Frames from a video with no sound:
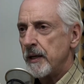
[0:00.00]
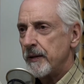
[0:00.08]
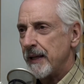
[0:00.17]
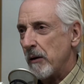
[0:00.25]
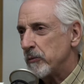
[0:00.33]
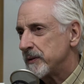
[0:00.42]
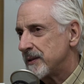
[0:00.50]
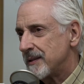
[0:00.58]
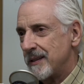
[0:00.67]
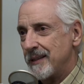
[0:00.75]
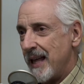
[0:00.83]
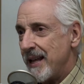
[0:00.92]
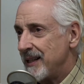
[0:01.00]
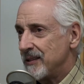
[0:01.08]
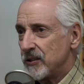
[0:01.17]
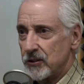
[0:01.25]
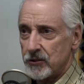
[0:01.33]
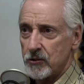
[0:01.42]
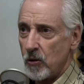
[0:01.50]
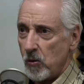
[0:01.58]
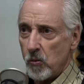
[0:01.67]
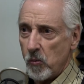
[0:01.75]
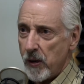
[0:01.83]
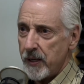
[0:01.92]
that was that didn't just go
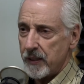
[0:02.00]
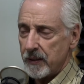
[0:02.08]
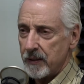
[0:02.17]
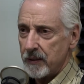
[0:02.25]
away.